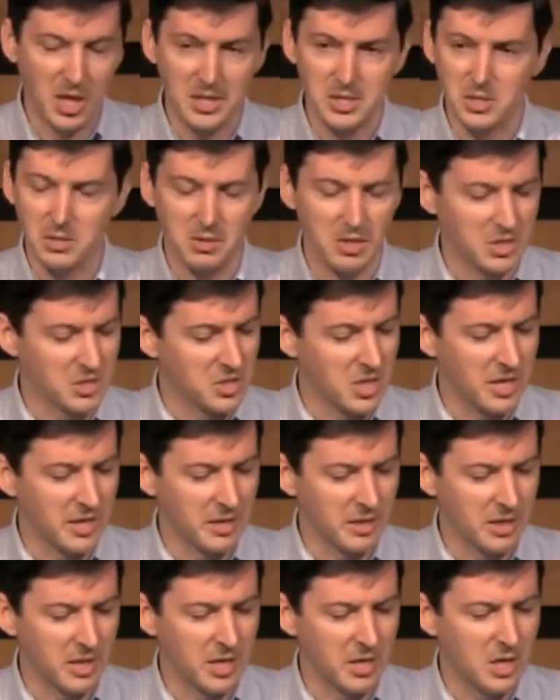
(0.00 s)
Lots of things
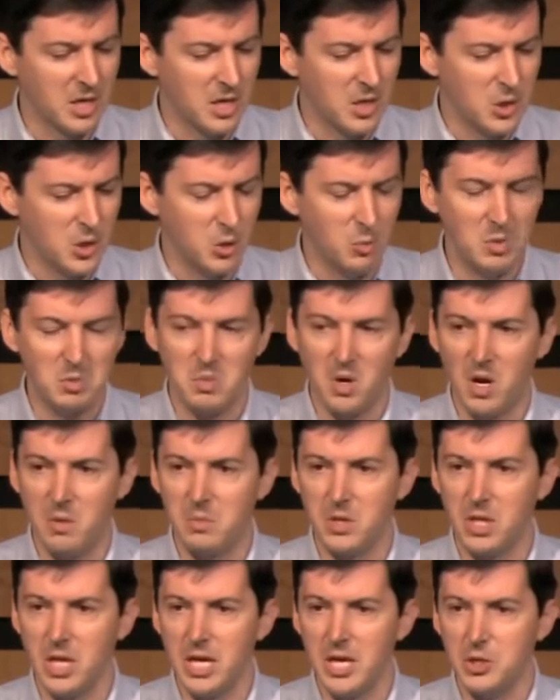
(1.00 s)
like that. Human
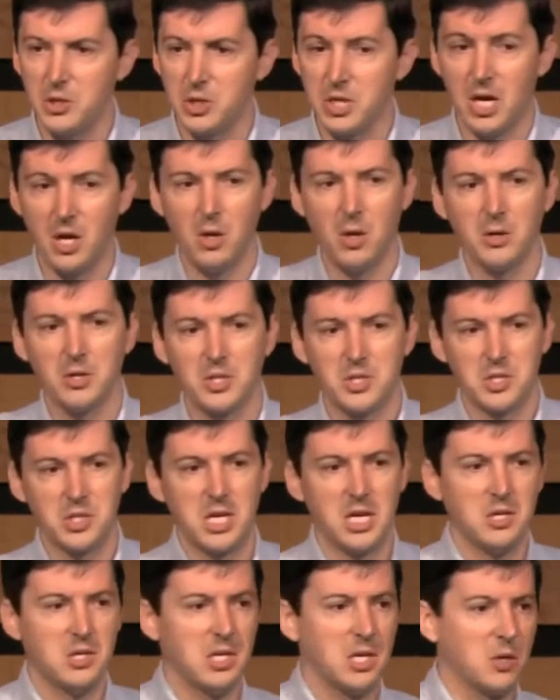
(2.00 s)
population. How long does it
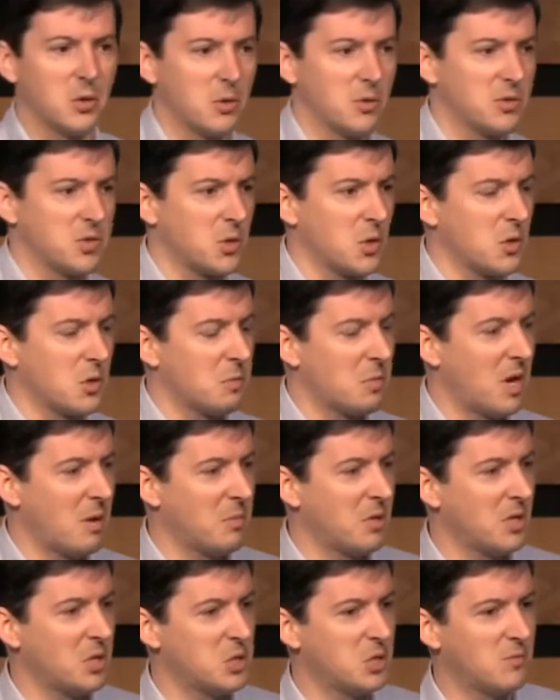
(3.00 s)
take to get Earth's current
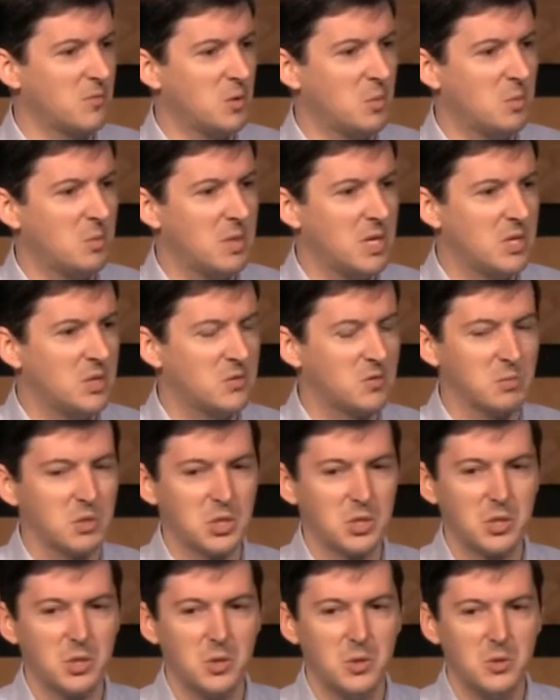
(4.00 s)
population of human beings from
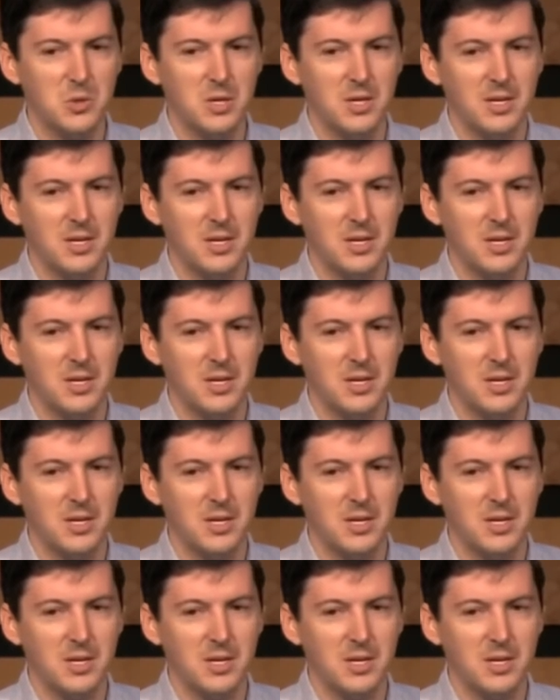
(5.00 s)
just two?